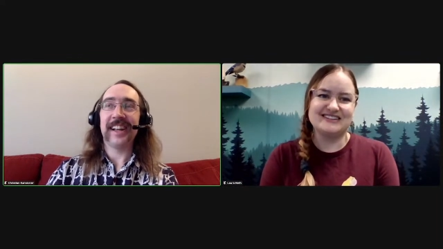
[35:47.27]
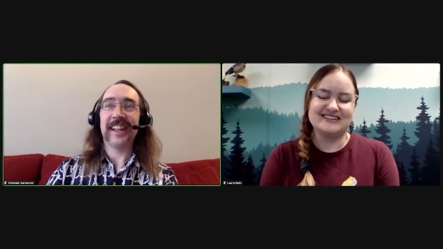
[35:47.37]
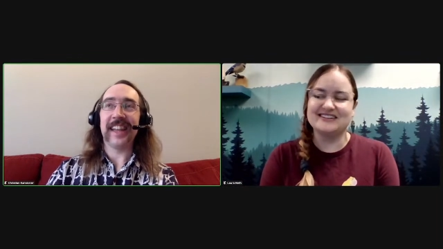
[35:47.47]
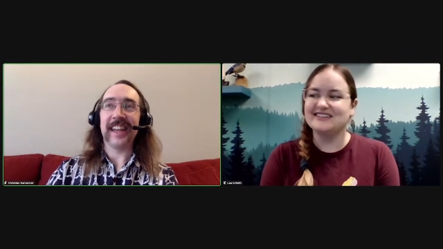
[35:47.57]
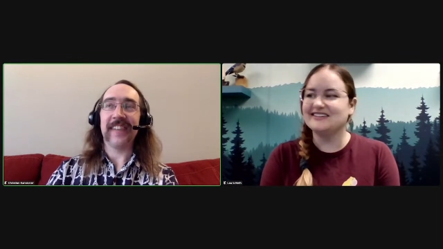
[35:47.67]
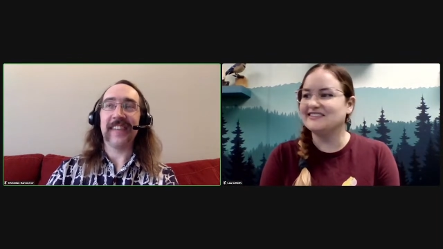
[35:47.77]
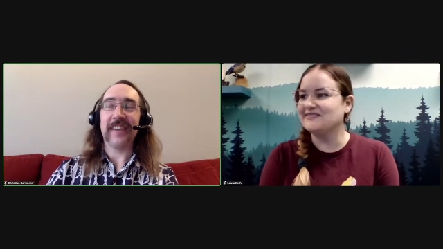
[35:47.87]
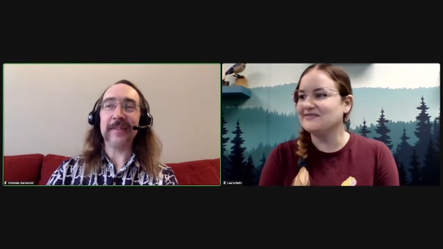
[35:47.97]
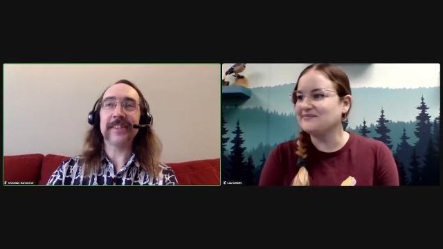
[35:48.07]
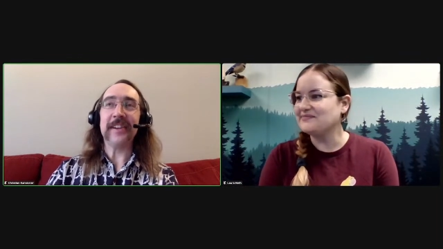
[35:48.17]
Speaker 1: like if
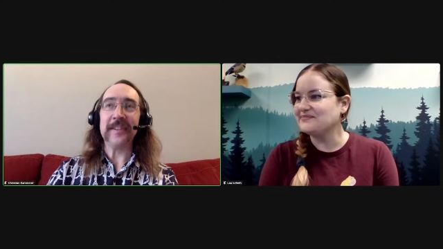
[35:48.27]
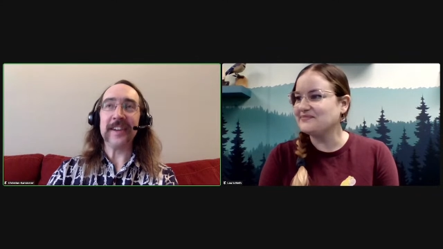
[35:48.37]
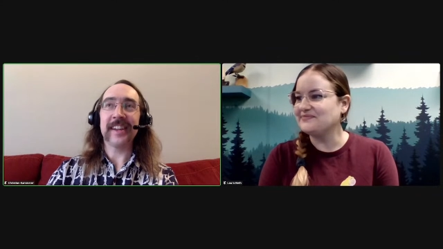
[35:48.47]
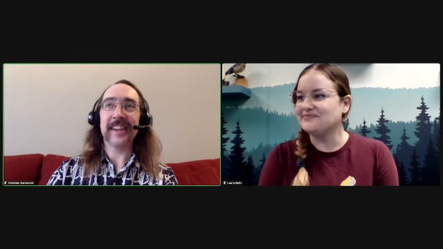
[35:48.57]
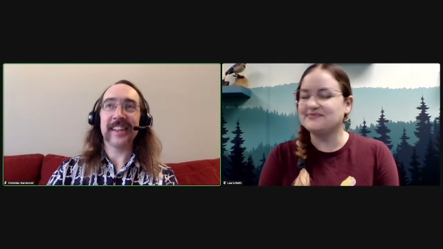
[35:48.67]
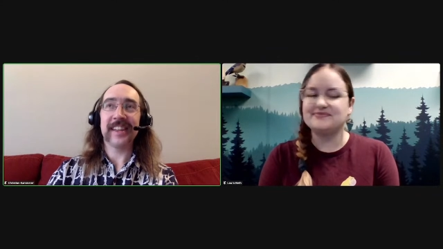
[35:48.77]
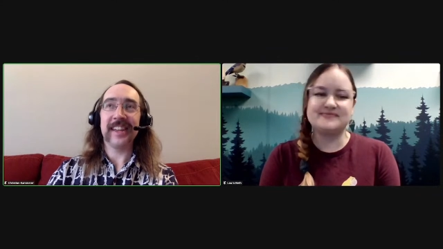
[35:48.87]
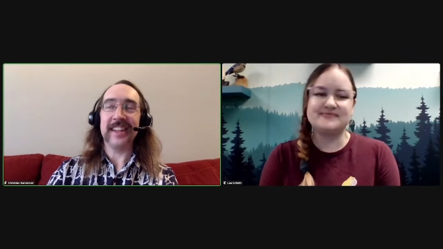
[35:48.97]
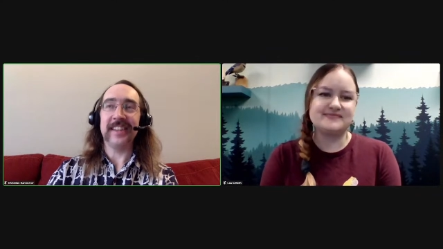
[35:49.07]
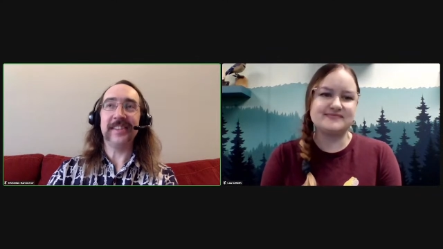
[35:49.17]
i was going
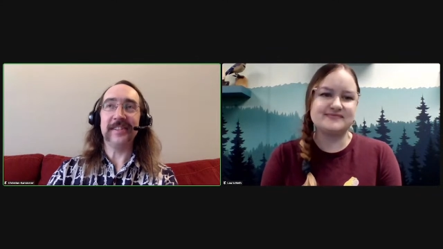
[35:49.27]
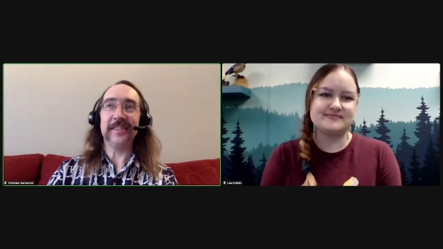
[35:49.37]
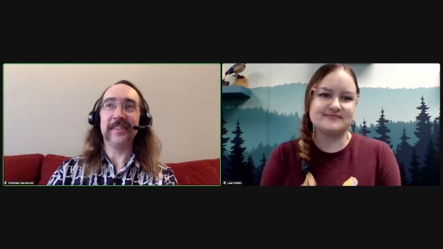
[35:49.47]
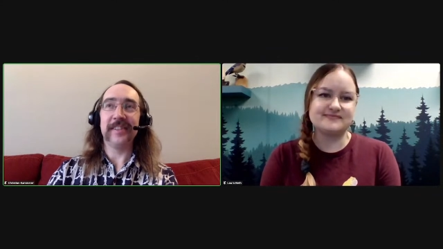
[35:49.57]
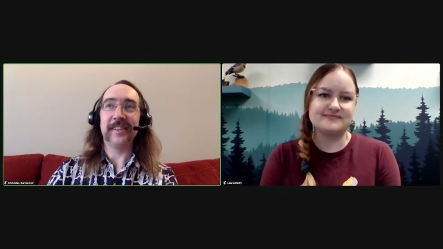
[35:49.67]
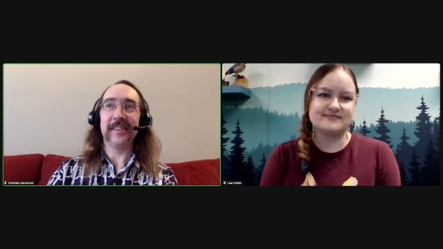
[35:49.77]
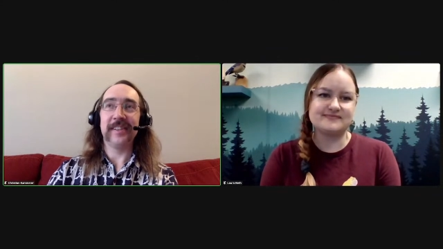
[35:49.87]
into